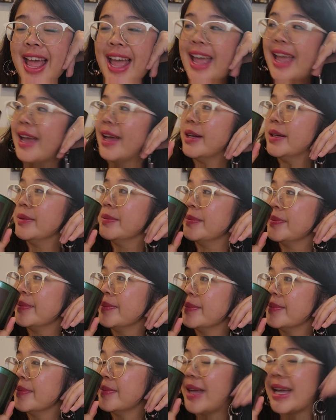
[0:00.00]
And
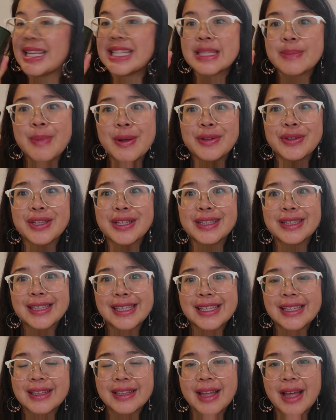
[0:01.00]
I smell it
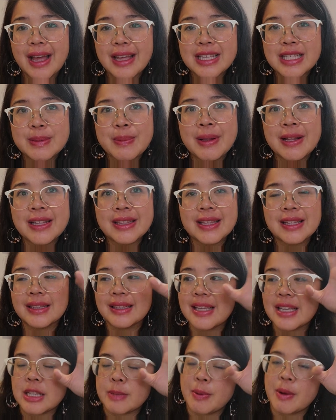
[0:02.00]
the
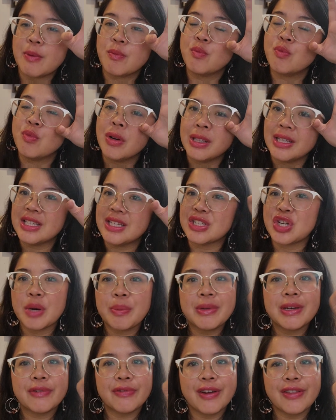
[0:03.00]
least, but I'm really
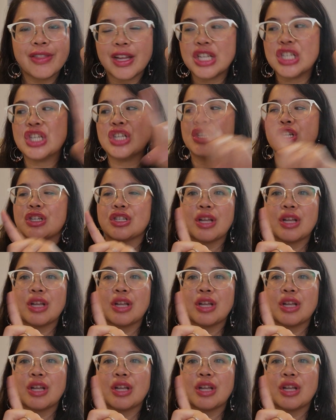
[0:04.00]
determined to find that ginger.